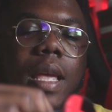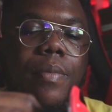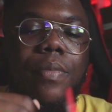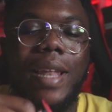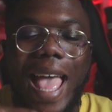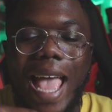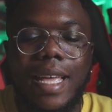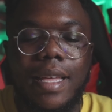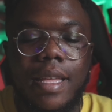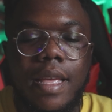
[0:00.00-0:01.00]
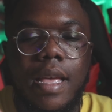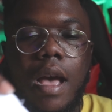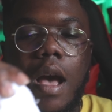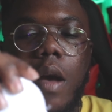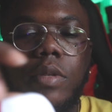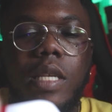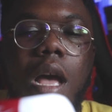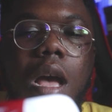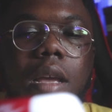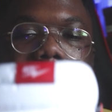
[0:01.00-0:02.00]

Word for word: in black. Um, tongue